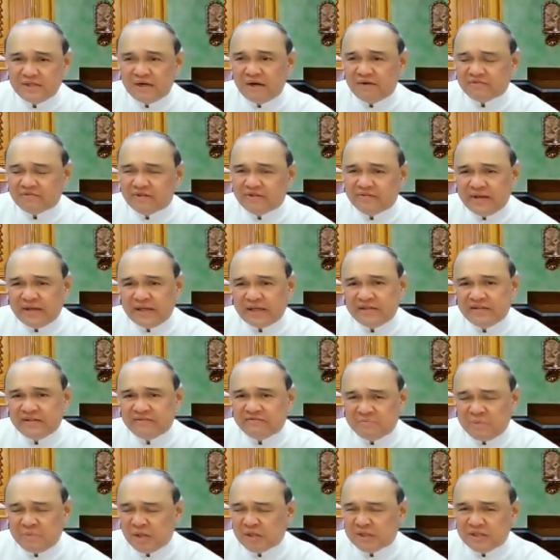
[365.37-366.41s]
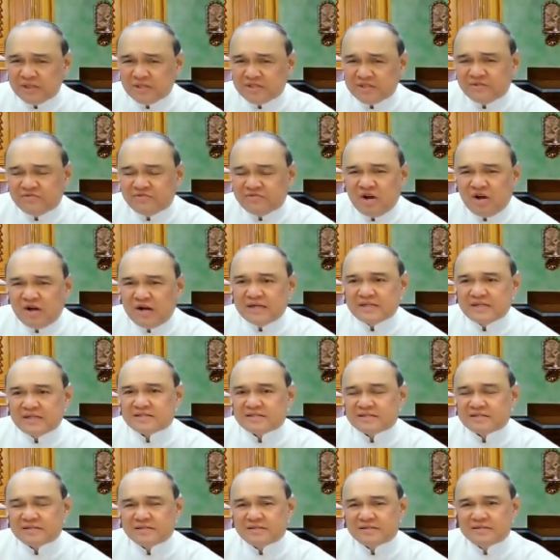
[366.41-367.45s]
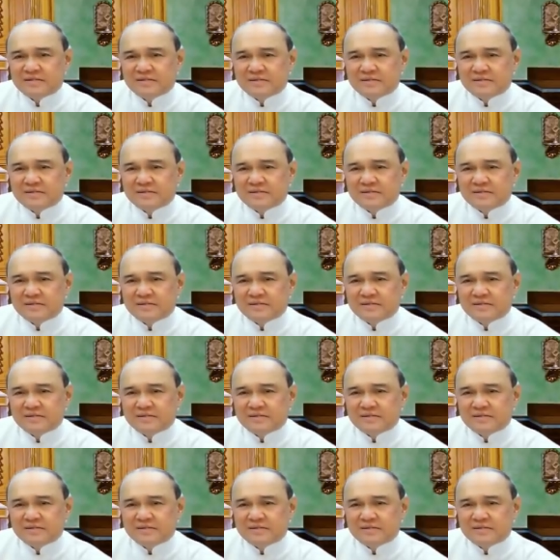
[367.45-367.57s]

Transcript: of defective models of cars.